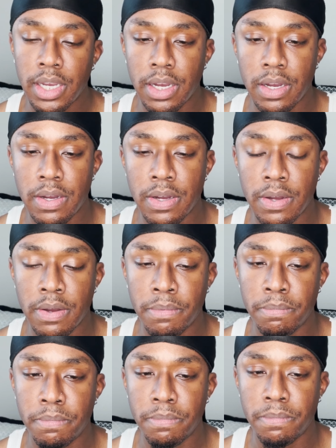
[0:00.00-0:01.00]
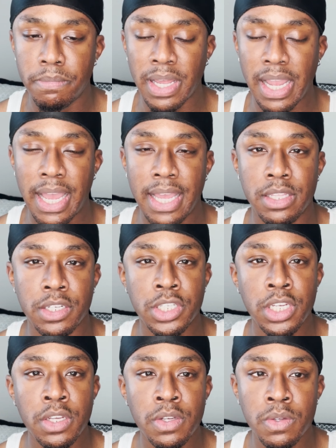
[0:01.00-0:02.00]
Like I had the
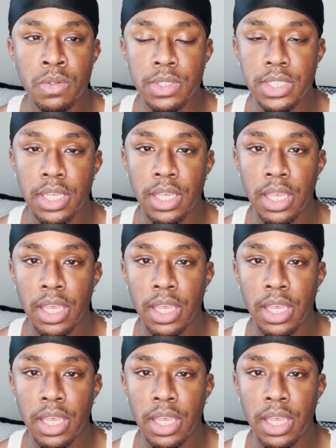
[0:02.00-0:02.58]
chills.